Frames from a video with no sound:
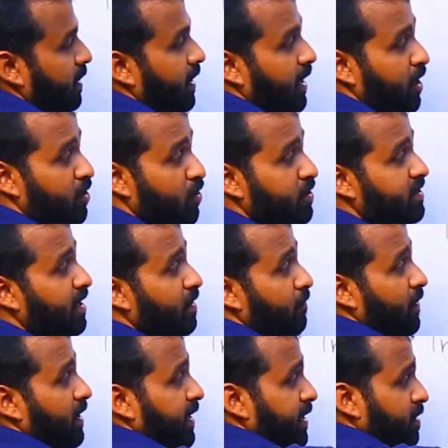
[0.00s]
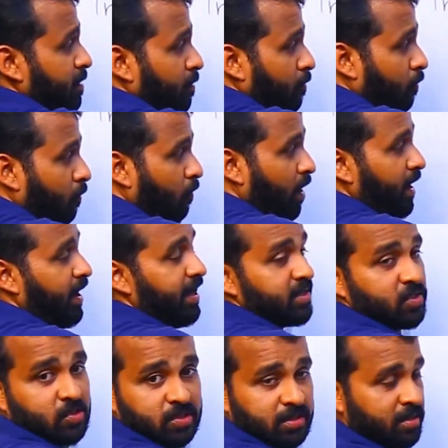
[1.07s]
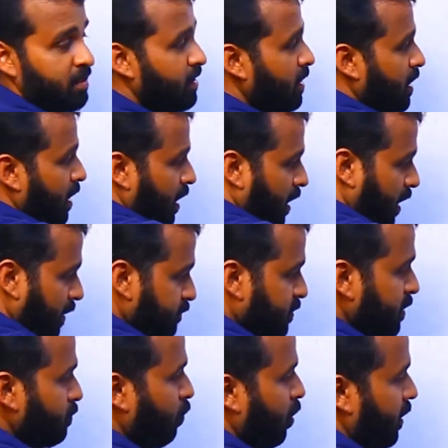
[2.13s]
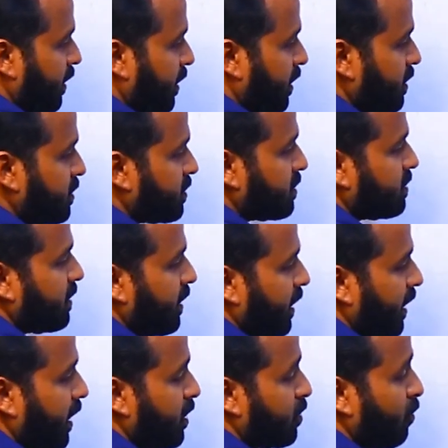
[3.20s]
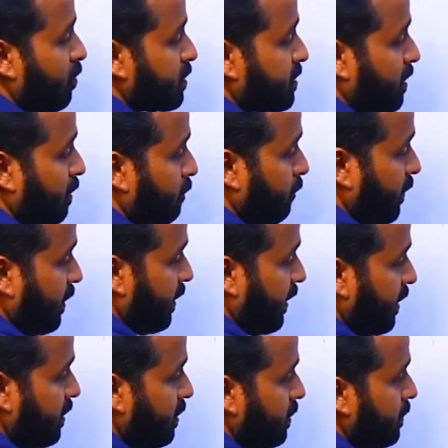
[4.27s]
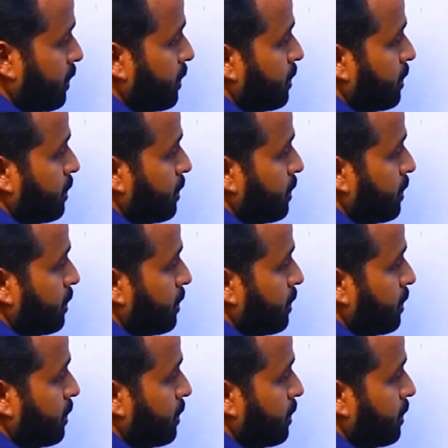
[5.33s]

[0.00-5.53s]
Electrons are filled in 1S. After 1S, electrons are filled in